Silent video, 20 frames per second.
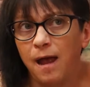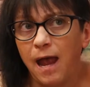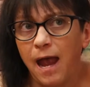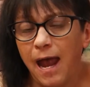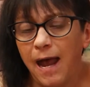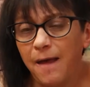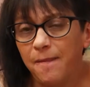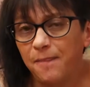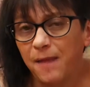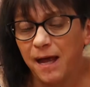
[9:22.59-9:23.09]

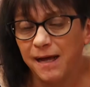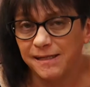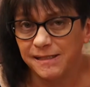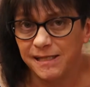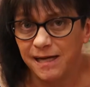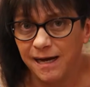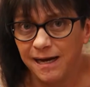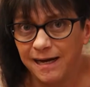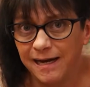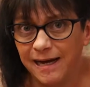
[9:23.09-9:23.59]
At that
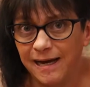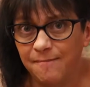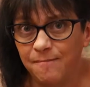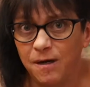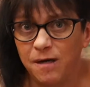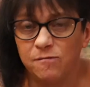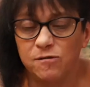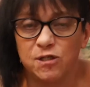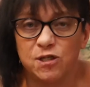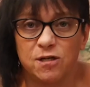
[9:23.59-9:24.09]
time,
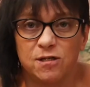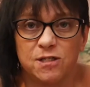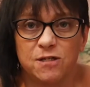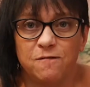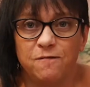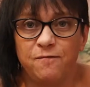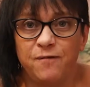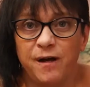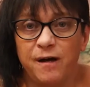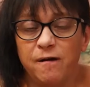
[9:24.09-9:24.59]
I was
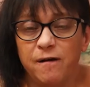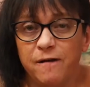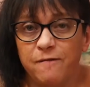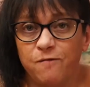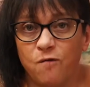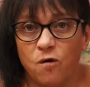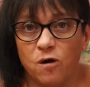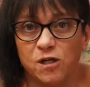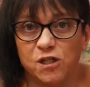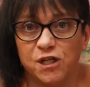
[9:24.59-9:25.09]
also very
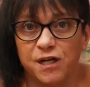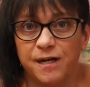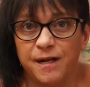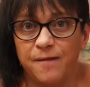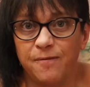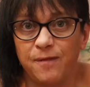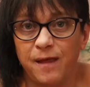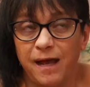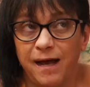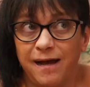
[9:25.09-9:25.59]

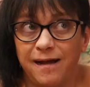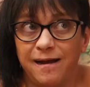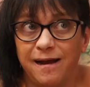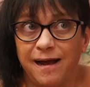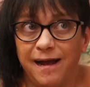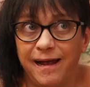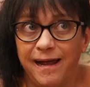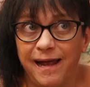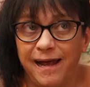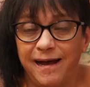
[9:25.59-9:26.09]
fortunate that
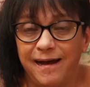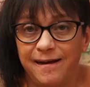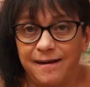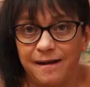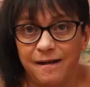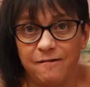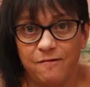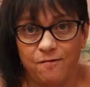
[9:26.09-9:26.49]
I had